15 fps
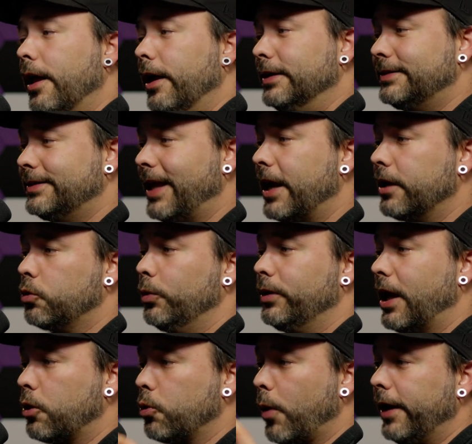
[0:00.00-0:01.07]
starts with
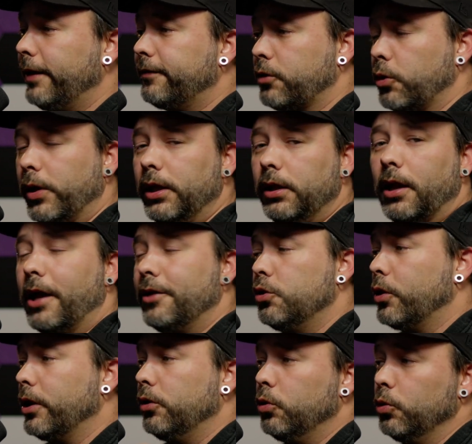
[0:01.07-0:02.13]
a grey screen and
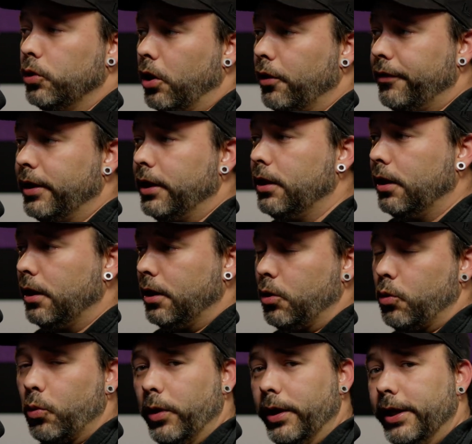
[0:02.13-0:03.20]
you can do nothing
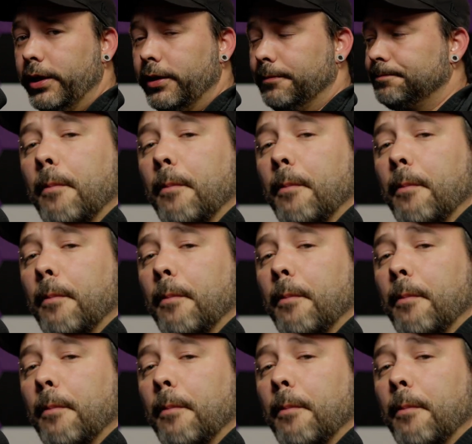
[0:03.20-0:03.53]
with it.